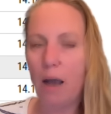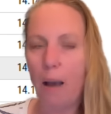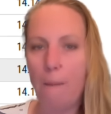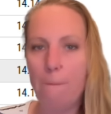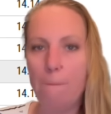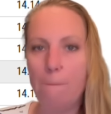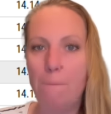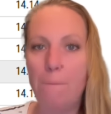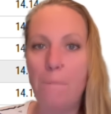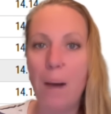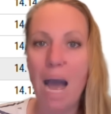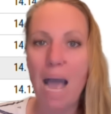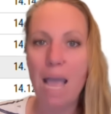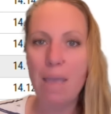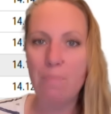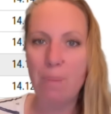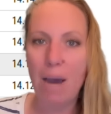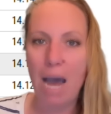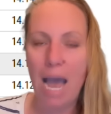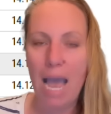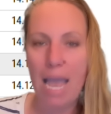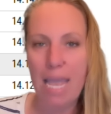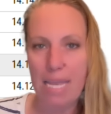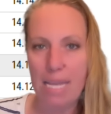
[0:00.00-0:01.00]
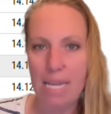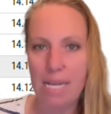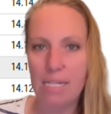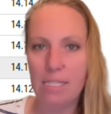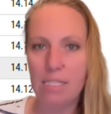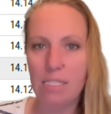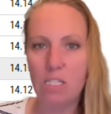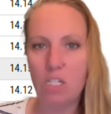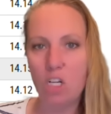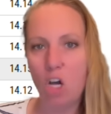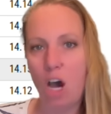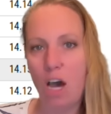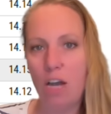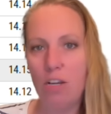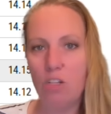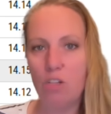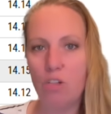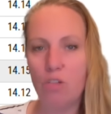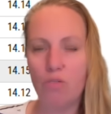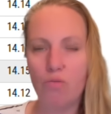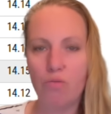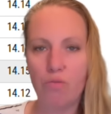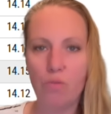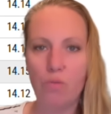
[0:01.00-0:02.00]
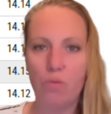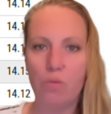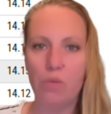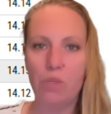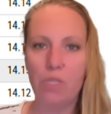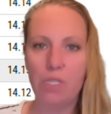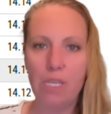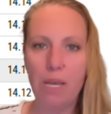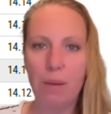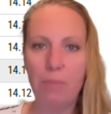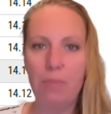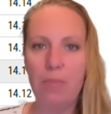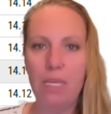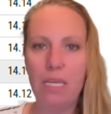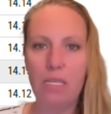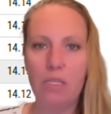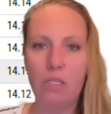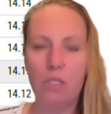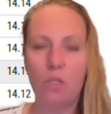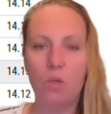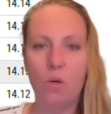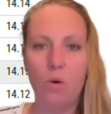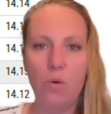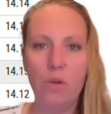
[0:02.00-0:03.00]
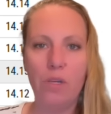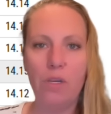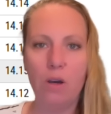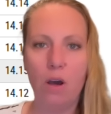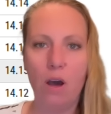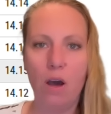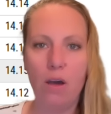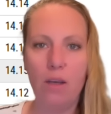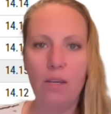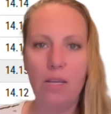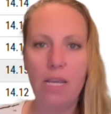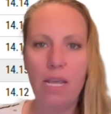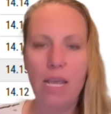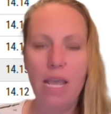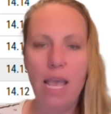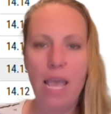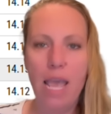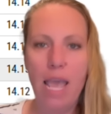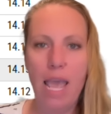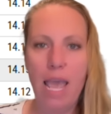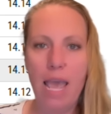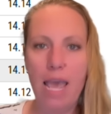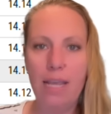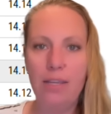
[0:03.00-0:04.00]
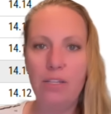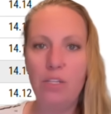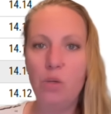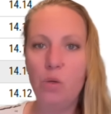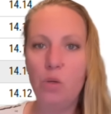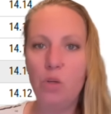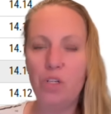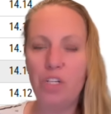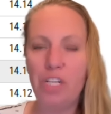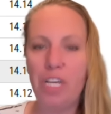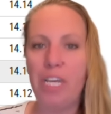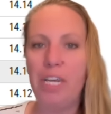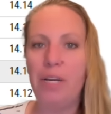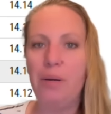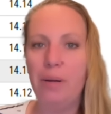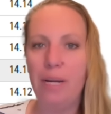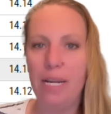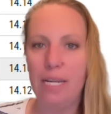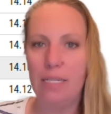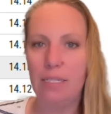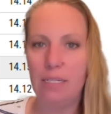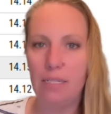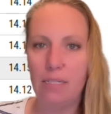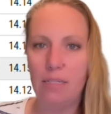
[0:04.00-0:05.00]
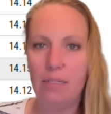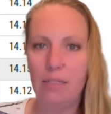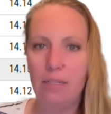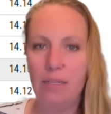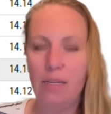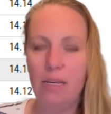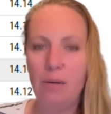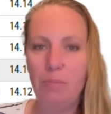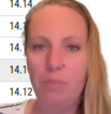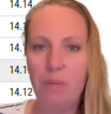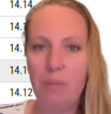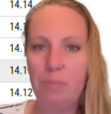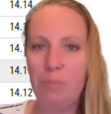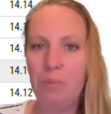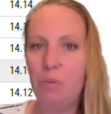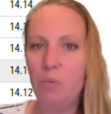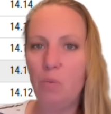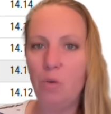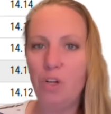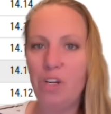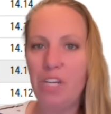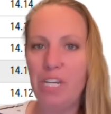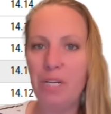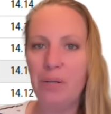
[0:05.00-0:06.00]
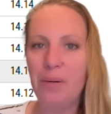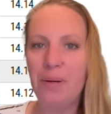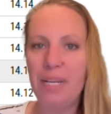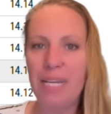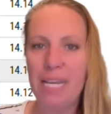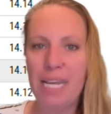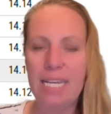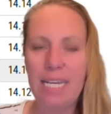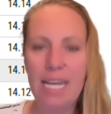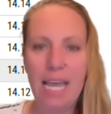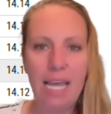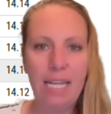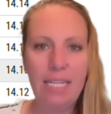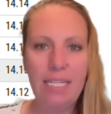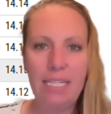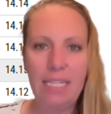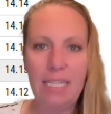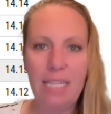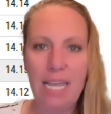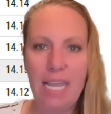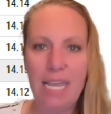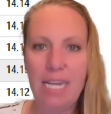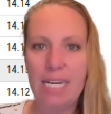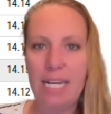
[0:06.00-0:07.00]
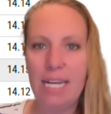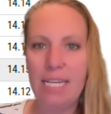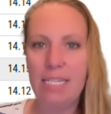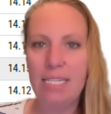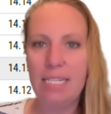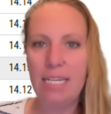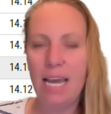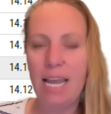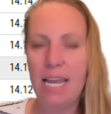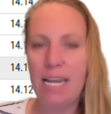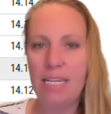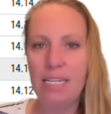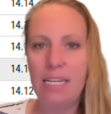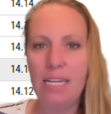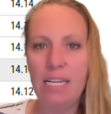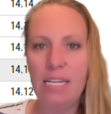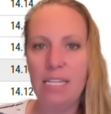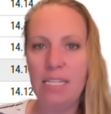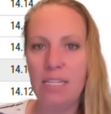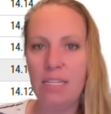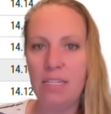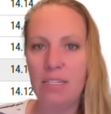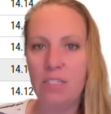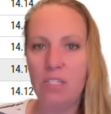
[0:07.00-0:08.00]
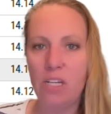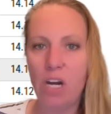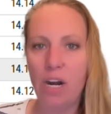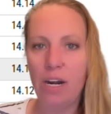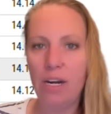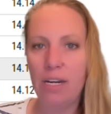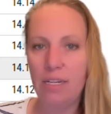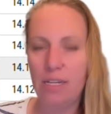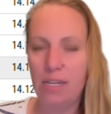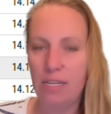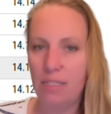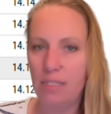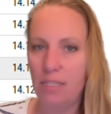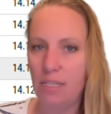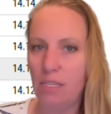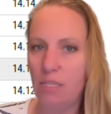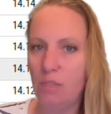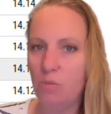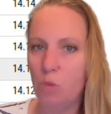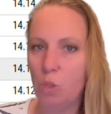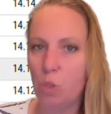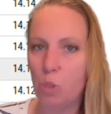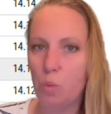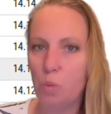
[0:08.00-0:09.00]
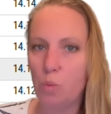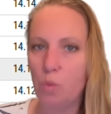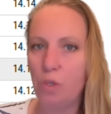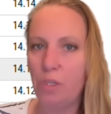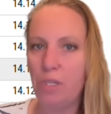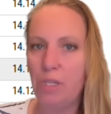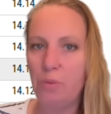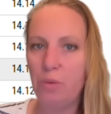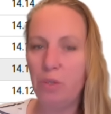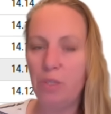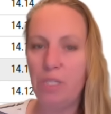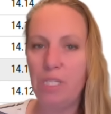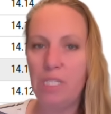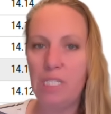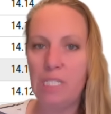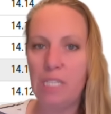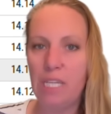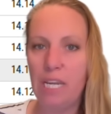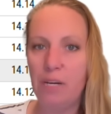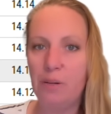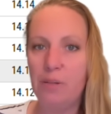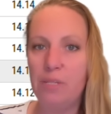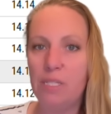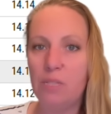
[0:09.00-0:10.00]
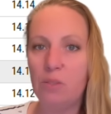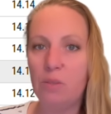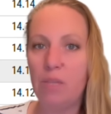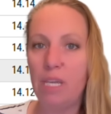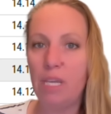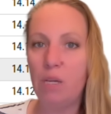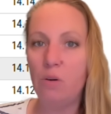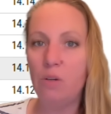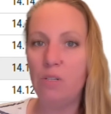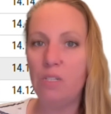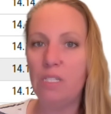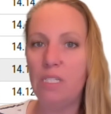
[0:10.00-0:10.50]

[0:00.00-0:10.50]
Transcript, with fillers: bye-bye. It's not true. Something's going on and you could hear it. People were hearing it at late at night in the darkness. It was really, really scary so they couldn't